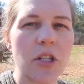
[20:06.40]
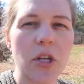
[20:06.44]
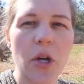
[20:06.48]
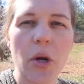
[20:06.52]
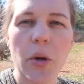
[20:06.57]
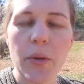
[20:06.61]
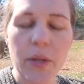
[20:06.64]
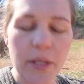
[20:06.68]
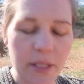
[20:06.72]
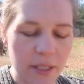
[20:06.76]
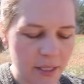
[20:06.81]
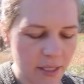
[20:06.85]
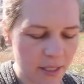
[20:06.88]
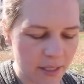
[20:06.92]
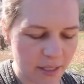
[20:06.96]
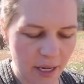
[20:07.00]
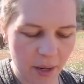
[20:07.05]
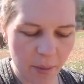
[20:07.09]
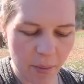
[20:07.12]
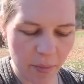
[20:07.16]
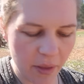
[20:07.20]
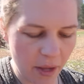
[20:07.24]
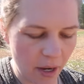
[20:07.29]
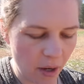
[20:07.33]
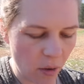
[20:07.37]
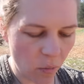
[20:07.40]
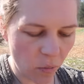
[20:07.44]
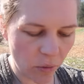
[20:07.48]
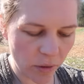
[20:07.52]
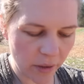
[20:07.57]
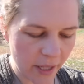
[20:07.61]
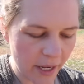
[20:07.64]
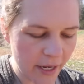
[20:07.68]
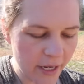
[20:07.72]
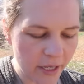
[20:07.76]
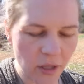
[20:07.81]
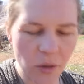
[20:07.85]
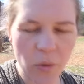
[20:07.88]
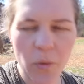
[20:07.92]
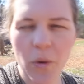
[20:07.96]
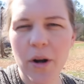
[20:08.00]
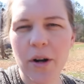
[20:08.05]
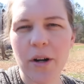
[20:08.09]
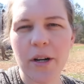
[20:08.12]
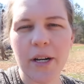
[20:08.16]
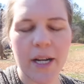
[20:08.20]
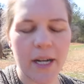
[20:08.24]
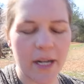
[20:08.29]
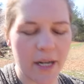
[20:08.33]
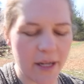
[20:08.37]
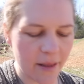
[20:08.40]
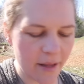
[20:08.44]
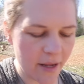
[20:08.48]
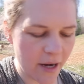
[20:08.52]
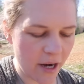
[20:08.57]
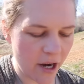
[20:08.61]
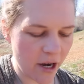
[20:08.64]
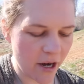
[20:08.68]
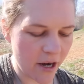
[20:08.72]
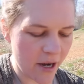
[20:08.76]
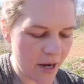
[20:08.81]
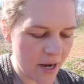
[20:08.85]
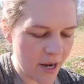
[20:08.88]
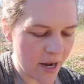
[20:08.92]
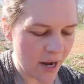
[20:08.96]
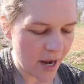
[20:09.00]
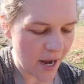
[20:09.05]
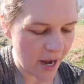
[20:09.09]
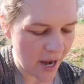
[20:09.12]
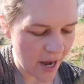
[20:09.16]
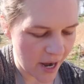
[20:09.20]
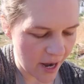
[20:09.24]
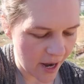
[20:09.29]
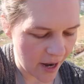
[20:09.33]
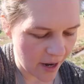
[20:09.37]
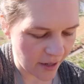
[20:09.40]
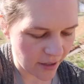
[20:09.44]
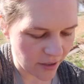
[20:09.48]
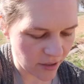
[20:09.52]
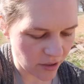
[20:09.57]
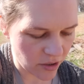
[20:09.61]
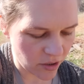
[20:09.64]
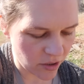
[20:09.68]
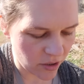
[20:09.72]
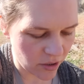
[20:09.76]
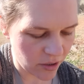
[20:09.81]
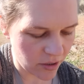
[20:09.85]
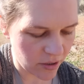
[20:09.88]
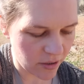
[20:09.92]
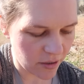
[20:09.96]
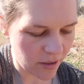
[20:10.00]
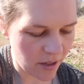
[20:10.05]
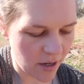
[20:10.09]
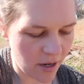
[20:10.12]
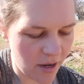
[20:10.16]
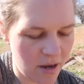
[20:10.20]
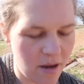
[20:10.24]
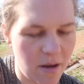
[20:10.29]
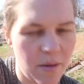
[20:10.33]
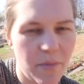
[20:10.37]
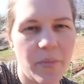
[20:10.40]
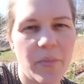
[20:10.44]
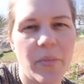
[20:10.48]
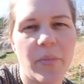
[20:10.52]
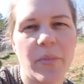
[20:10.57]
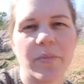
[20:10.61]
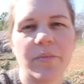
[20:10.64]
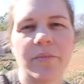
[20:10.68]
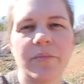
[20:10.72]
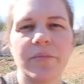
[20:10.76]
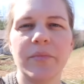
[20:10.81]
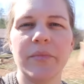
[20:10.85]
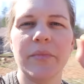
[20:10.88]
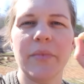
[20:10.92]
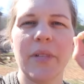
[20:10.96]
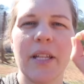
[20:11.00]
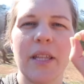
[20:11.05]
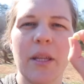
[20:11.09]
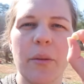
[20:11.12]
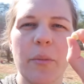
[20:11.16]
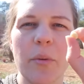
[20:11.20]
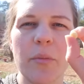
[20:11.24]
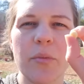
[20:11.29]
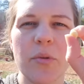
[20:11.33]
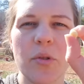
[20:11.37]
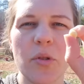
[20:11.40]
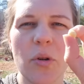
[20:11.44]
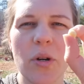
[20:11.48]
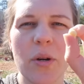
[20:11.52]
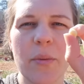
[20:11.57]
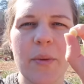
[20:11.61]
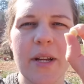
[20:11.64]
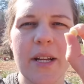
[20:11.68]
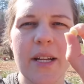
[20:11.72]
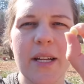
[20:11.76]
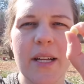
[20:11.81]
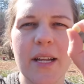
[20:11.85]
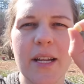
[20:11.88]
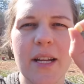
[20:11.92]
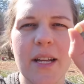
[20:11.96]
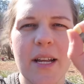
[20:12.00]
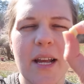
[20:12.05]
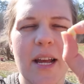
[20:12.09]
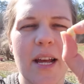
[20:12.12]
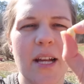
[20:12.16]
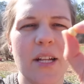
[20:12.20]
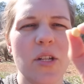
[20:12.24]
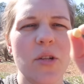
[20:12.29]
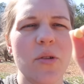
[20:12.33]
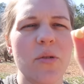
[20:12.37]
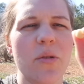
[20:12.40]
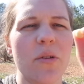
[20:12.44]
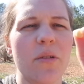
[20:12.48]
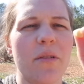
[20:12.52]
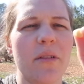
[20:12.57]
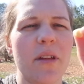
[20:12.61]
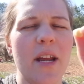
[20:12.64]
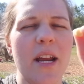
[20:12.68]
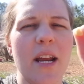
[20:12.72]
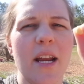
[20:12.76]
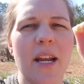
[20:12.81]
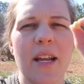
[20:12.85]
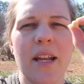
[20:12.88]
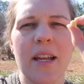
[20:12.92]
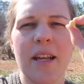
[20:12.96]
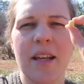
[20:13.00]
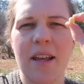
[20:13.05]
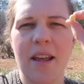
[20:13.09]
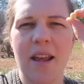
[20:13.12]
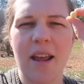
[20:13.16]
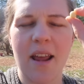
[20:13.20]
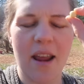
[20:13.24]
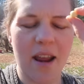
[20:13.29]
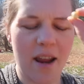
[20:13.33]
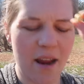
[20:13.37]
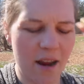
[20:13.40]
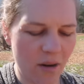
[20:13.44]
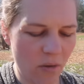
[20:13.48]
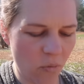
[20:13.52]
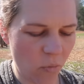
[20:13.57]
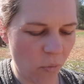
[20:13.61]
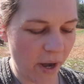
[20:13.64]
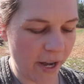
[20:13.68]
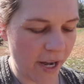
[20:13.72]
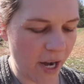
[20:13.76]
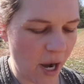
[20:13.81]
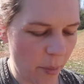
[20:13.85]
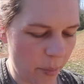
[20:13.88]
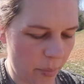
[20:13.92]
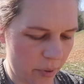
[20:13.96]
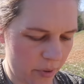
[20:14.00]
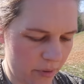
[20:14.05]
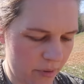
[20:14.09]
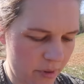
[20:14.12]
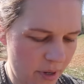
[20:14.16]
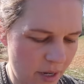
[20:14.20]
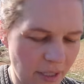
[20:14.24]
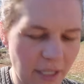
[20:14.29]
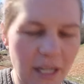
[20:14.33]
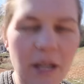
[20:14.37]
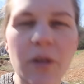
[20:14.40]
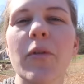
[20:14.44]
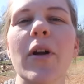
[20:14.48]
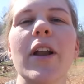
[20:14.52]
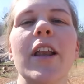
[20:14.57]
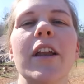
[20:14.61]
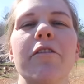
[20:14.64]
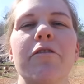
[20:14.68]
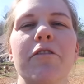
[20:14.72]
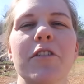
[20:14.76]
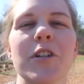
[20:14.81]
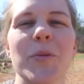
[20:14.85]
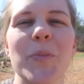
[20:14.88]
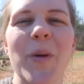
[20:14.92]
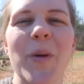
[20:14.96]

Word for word: So this is the same thing. We're letting the water get in there and um, let them absorb it and do their thing and wake up and get ready for